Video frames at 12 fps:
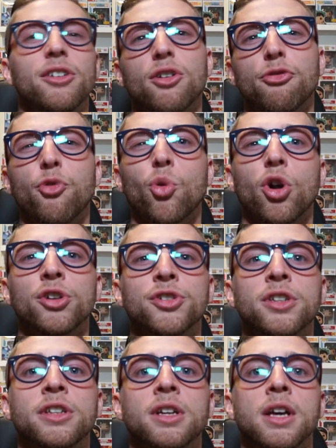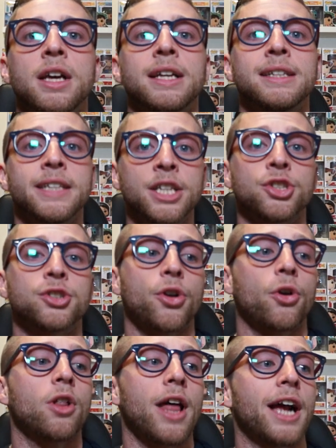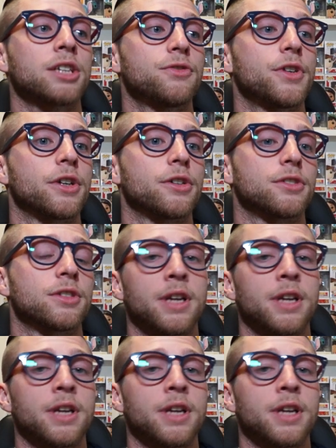or 400 Ninja Turtle action figures.